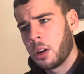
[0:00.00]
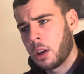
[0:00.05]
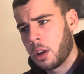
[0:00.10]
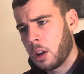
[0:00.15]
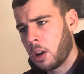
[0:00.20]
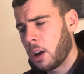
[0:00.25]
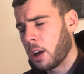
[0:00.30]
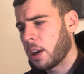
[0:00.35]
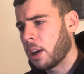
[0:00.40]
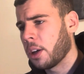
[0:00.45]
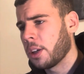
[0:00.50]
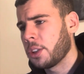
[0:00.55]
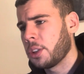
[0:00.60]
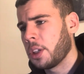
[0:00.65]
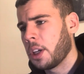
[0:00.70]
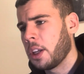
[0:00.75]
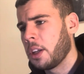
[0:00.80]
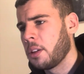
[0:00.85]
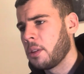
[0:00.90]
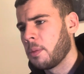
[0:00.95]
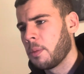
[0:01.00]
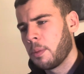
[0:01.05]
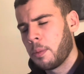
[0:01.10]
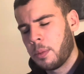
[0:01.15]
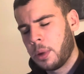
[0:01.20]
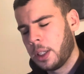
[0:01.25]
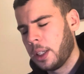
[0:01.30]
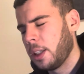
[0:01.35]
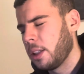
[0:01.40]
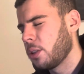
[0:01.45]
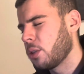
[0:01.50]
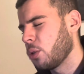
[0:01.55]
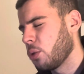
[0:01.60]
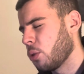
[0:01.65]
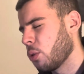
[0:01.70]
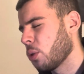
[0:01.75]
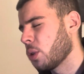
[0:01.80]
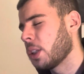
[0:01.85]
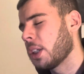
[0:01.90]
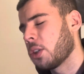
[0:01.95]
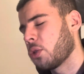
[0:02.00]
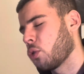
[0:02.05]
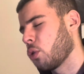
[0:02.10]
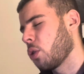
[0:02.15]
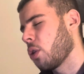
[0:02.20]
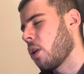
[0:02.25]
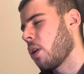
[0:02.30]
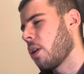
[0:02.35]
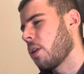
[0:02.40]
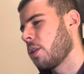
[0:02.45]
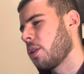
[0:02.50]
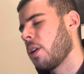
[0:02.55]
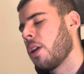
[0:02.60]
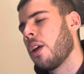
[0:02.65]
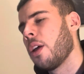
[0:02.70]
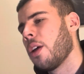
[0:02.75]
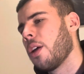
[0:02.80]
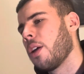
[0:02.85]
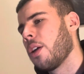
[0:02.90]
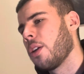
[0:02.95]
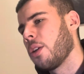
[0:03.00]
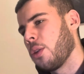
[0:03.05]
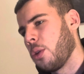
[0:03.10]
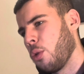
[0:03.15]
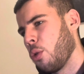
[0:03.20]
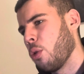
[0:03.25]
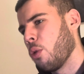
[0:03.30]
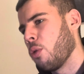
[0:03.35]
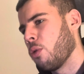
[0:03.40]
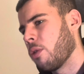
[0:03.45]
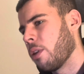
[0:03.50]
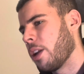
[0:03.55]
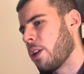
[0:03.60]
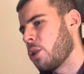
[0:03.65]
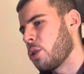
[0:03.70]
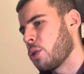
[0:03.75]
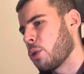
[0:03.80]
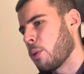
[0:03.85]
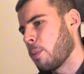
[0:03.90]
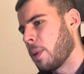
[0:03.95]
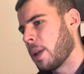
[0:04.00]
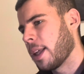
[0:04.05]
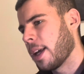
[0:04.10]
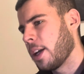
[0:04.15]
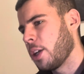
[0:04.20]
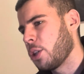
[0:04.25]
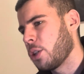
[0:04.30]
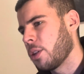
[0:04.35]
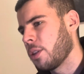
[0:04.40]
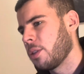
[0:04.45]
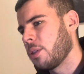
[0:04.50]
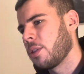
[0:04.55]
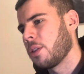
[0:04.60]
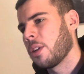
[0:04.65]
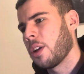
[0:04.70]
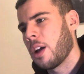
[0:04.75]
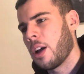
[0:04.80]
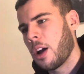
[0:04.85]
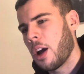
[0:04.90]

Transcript: Like I said, please do not disregard your religious obligations.